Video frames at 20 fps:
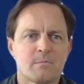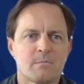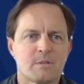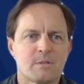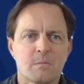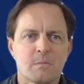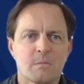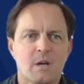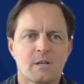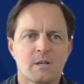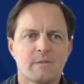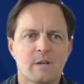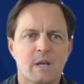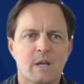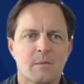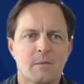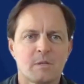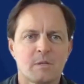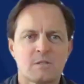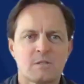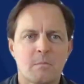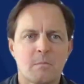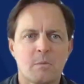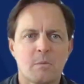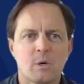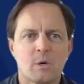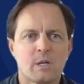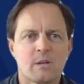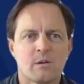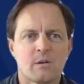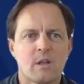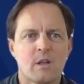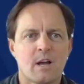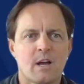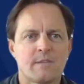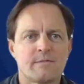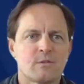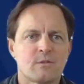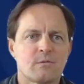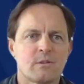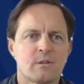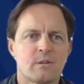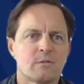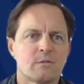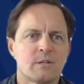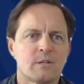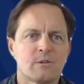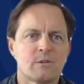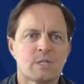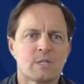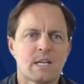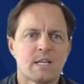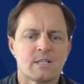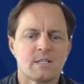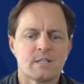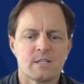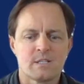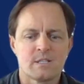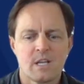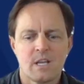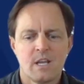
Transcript: some kind of game at some point in their lives, so they'll understand this.